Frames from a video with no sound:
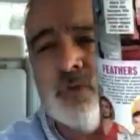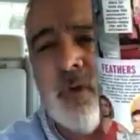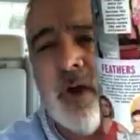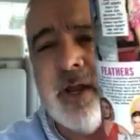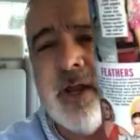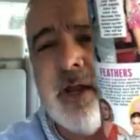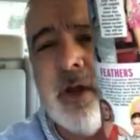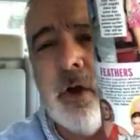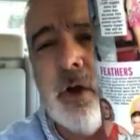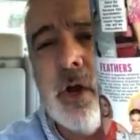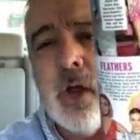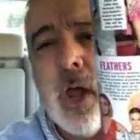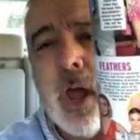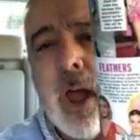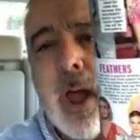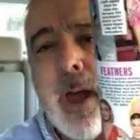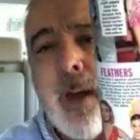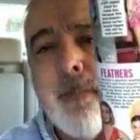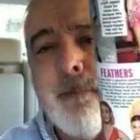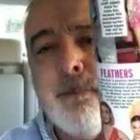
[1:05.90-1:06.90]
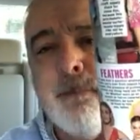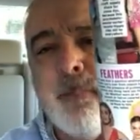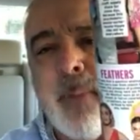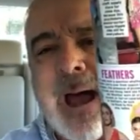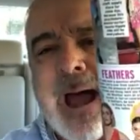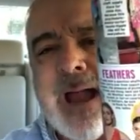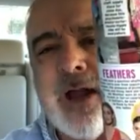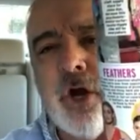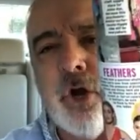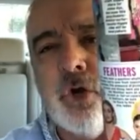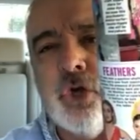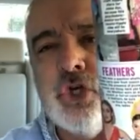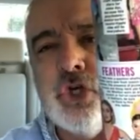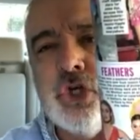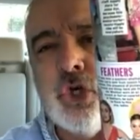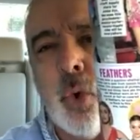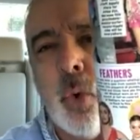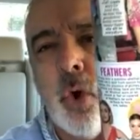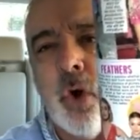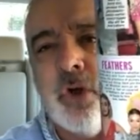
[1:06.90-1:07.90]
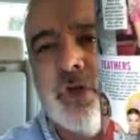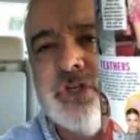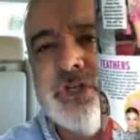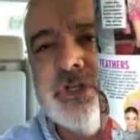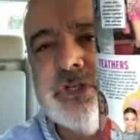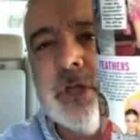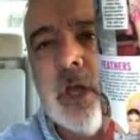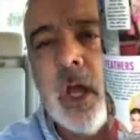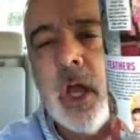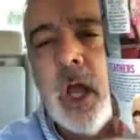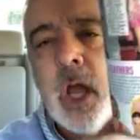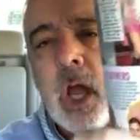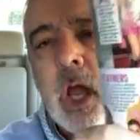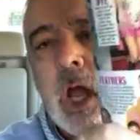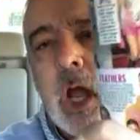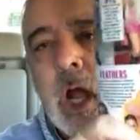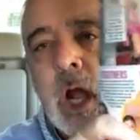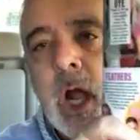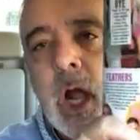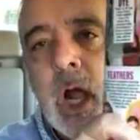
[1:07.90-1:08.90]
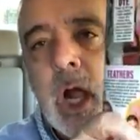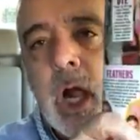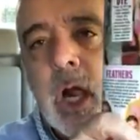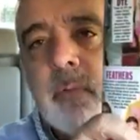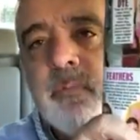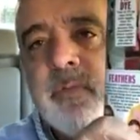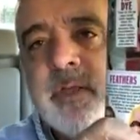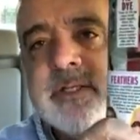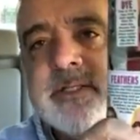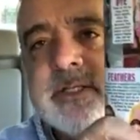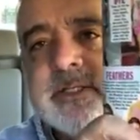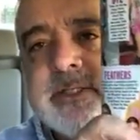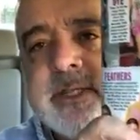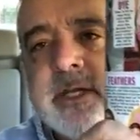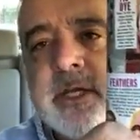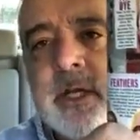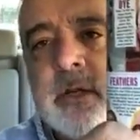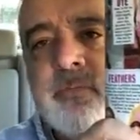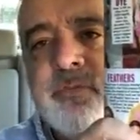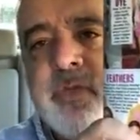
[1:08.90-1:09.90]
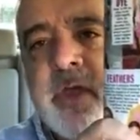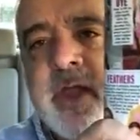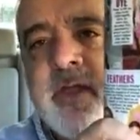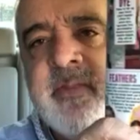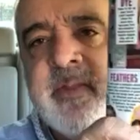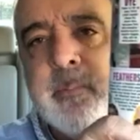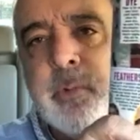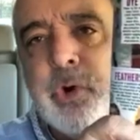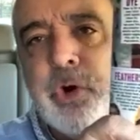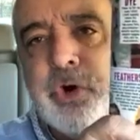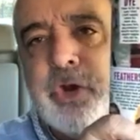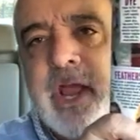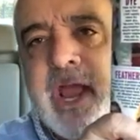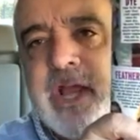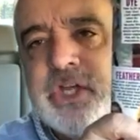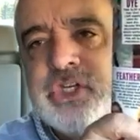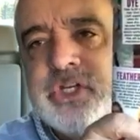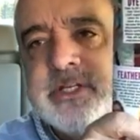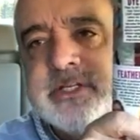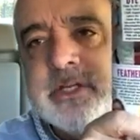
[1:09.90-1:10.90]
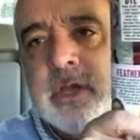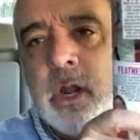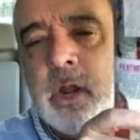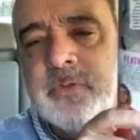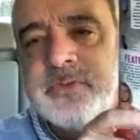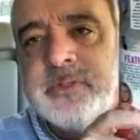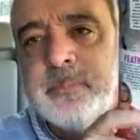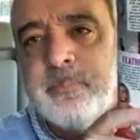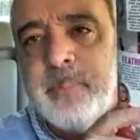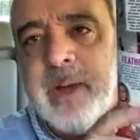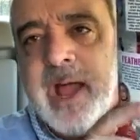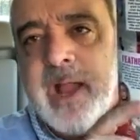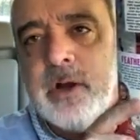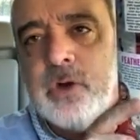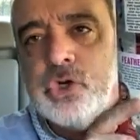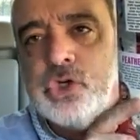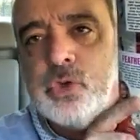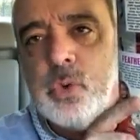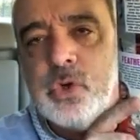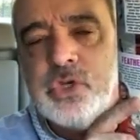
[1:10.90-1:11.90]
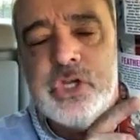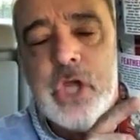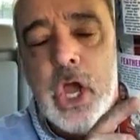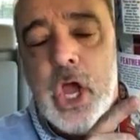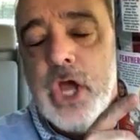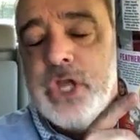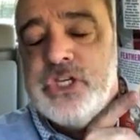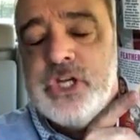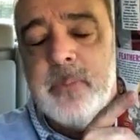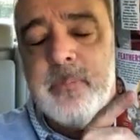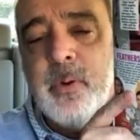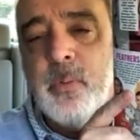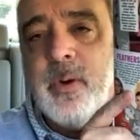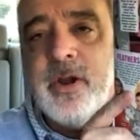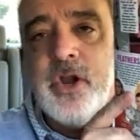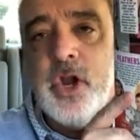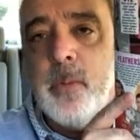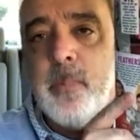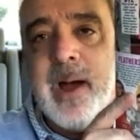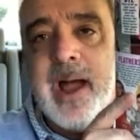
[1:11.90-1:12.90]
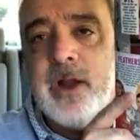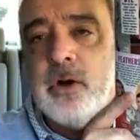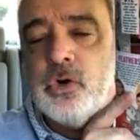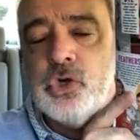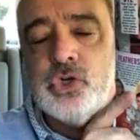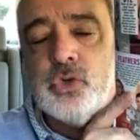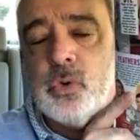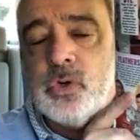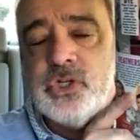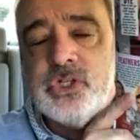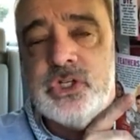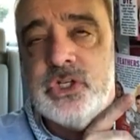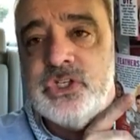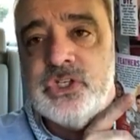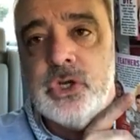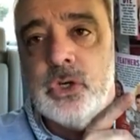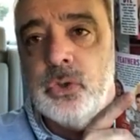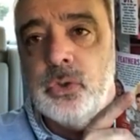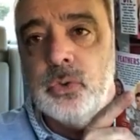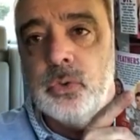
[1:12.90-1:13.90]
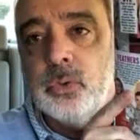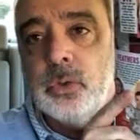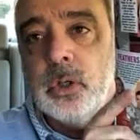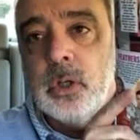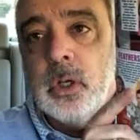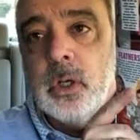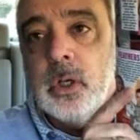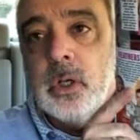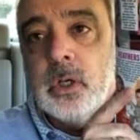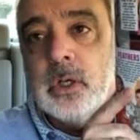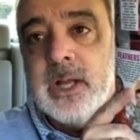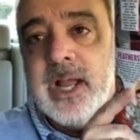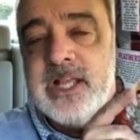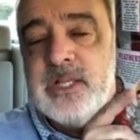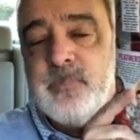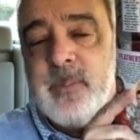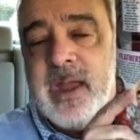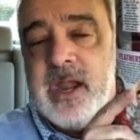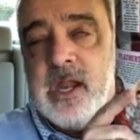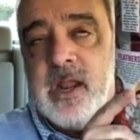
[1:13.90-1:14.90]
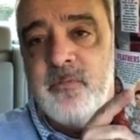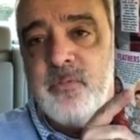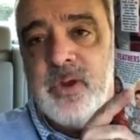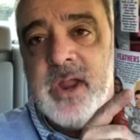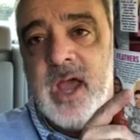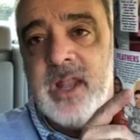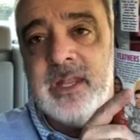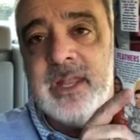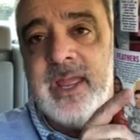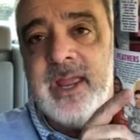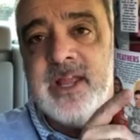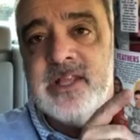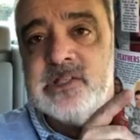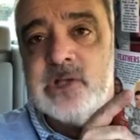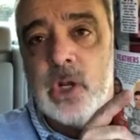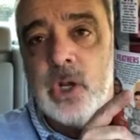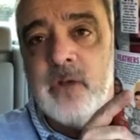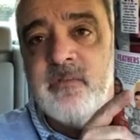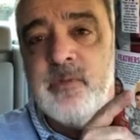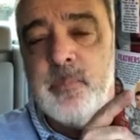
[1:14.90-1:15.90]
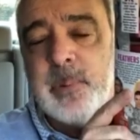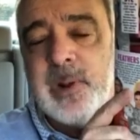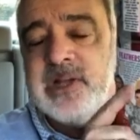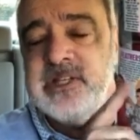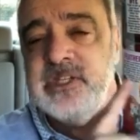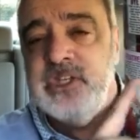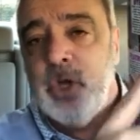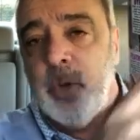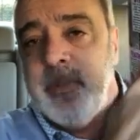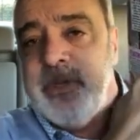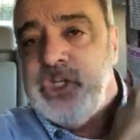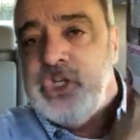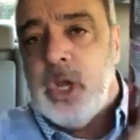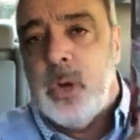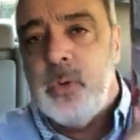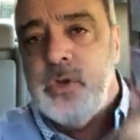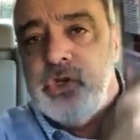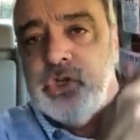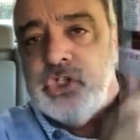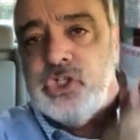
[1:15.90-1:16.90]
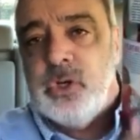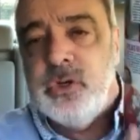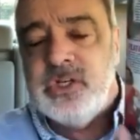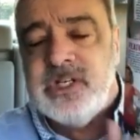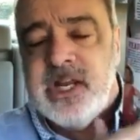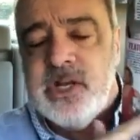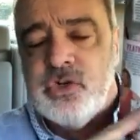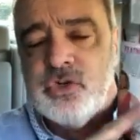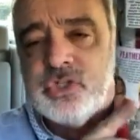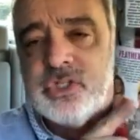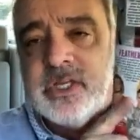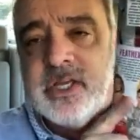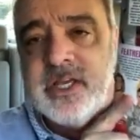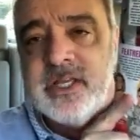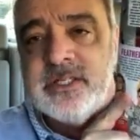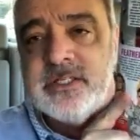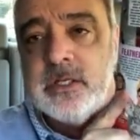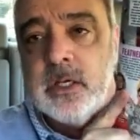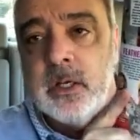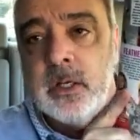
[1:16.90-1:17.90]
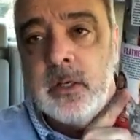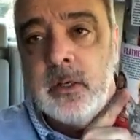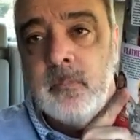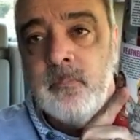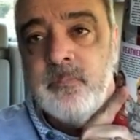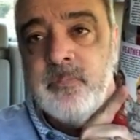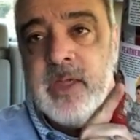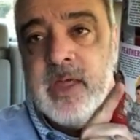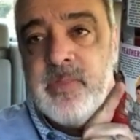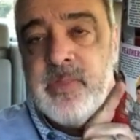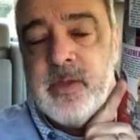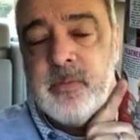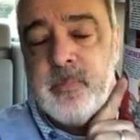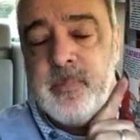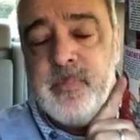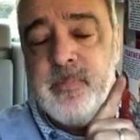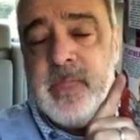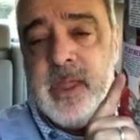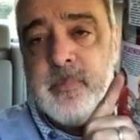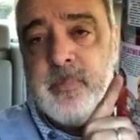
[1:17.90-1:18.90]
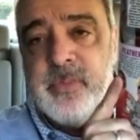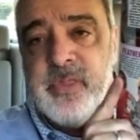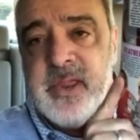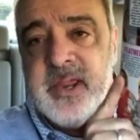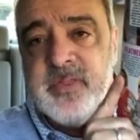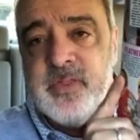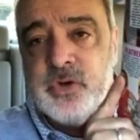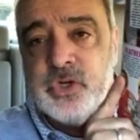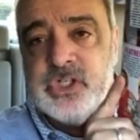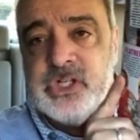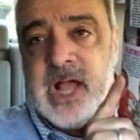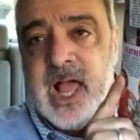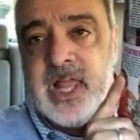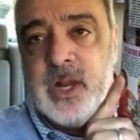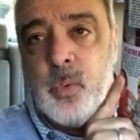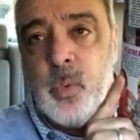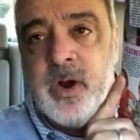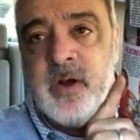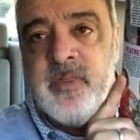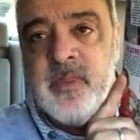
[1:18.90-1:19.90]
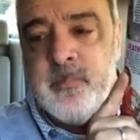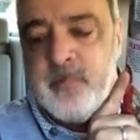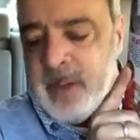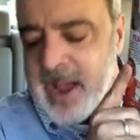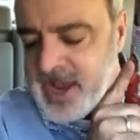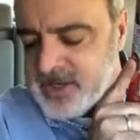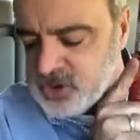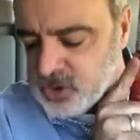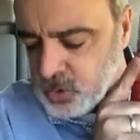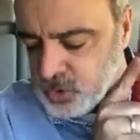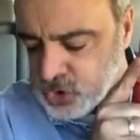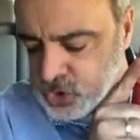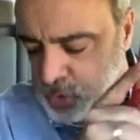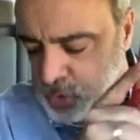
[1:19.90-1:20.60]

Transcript: Look right here. Biker shorts. This is the new thing. Them Kardashians got on some biker shorts. Don't be wearing no biker shorts to school. Okay, it's bad enough we got leggings all over the place. And don't be showing your student teachers this. That they're, they've been thinking they're styling wearing them bicycle